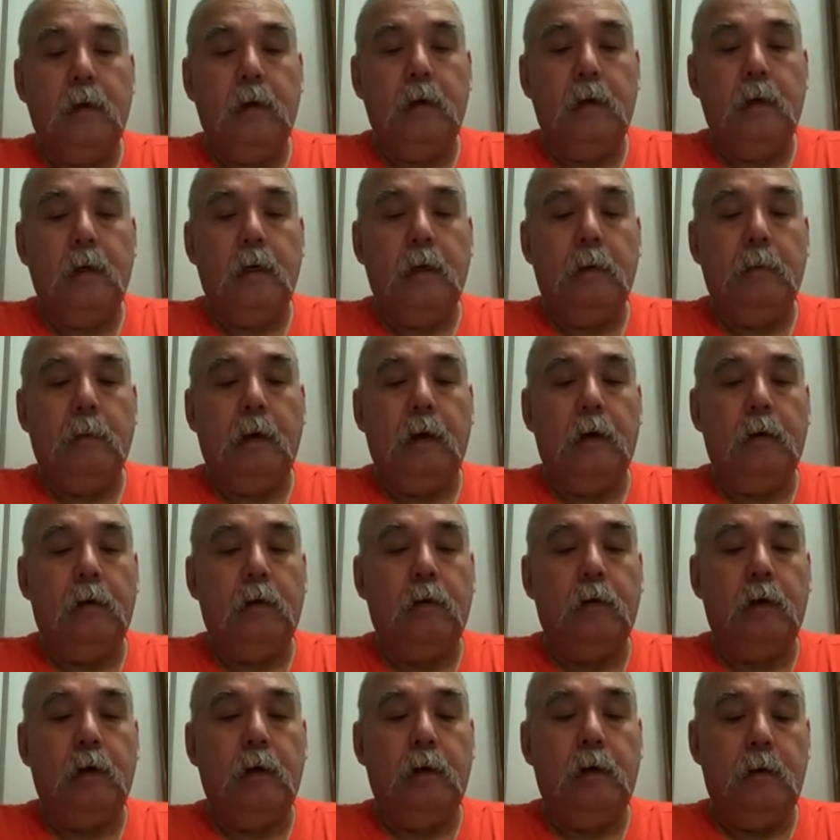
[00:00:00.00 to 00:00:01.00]
Yep, I
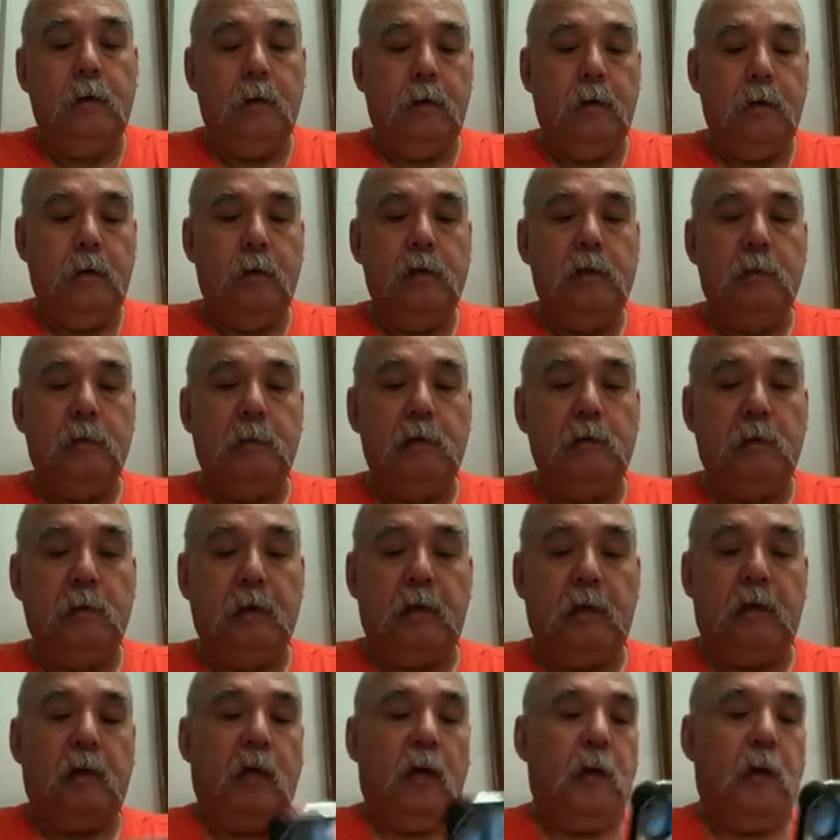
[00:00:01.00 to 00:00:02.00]
agree. Somebody's
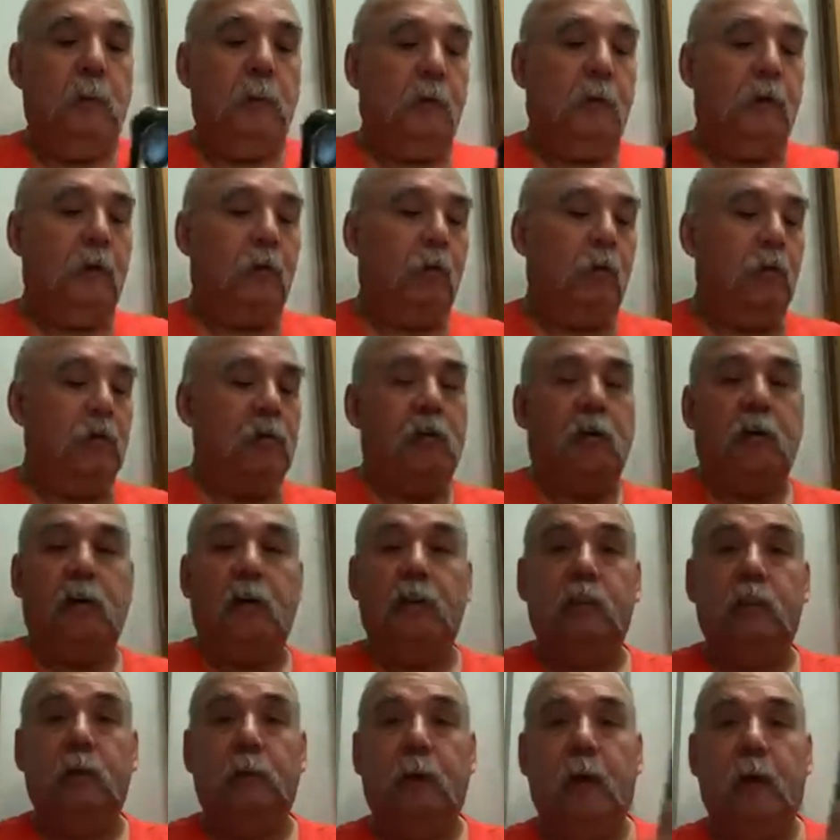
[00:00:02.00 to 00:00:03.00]
making a comment about
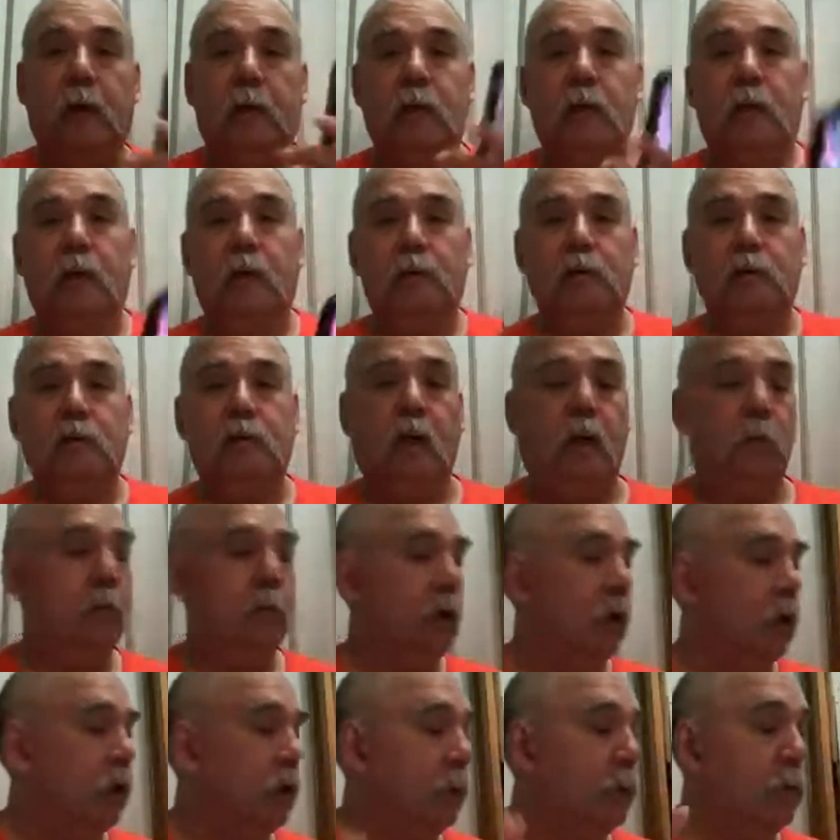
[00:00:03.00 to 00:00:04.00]
Coruscant gunship. I think I'll
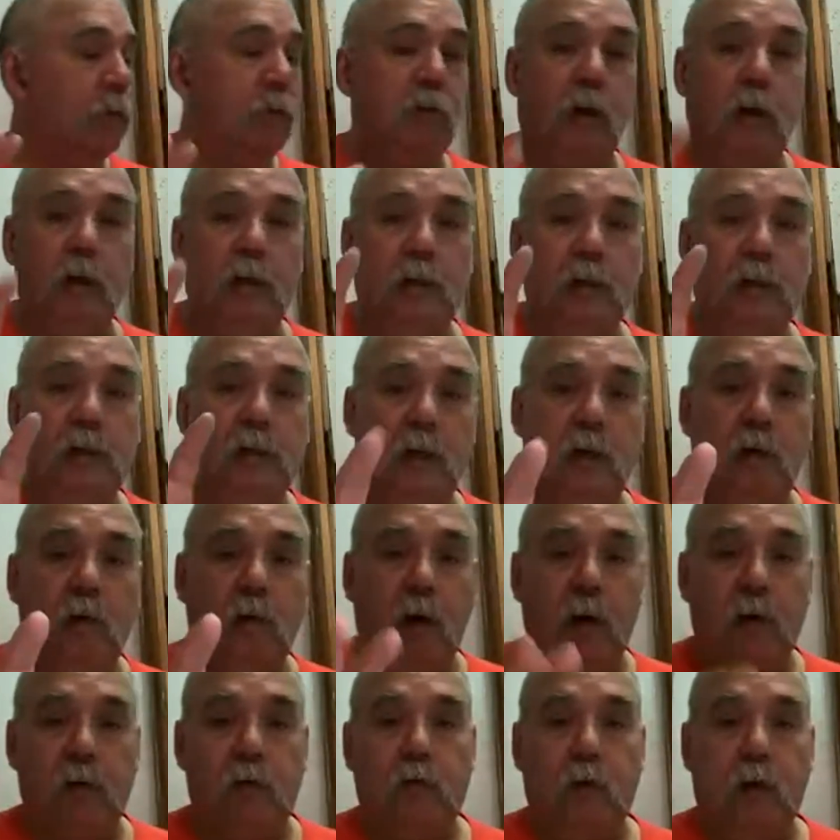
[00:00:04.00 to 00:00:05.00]
stop that. I think I'm going to try to
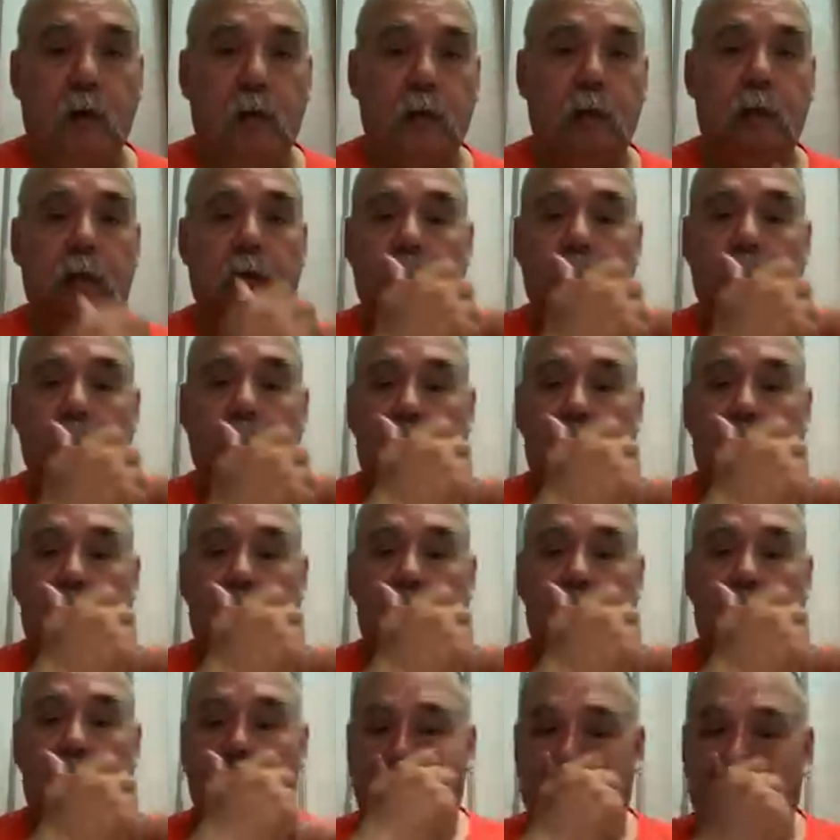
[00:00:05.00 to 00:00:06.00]
just interact directly
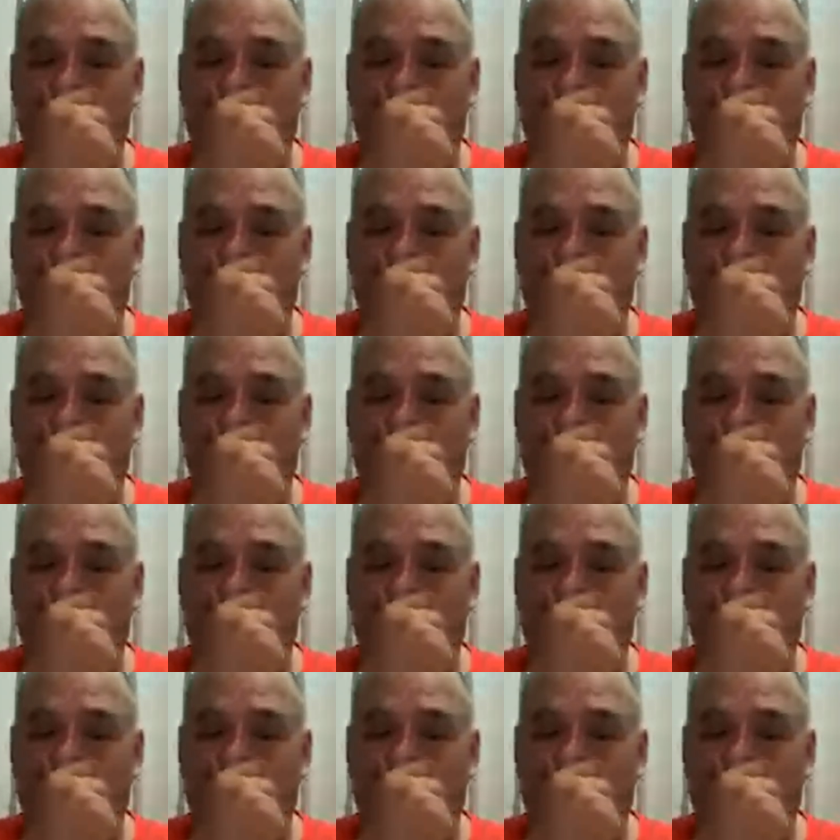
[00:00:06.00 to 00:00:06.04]
here.